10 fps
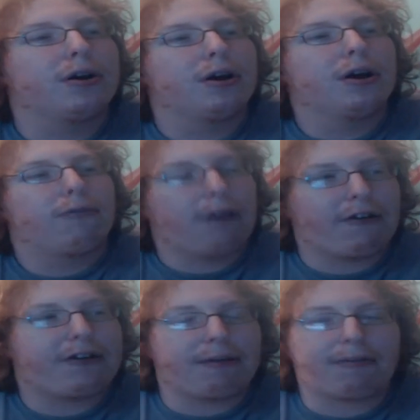
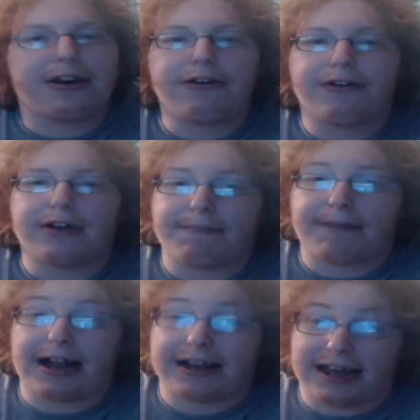relatively new to the
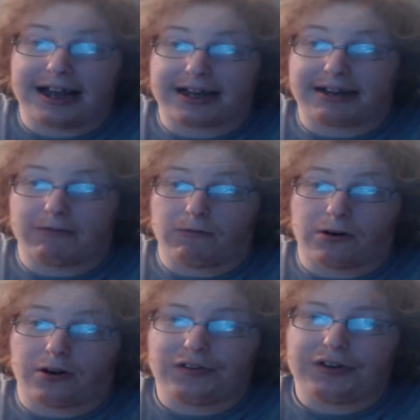podcast
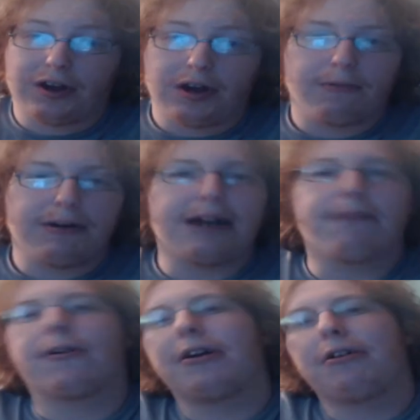world. We didn't
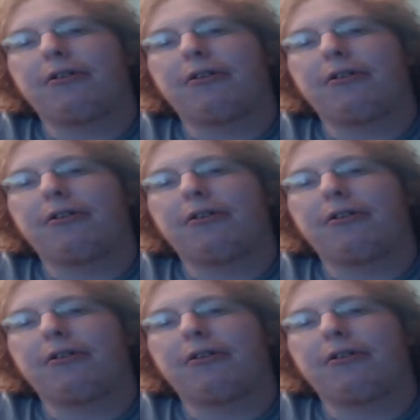really know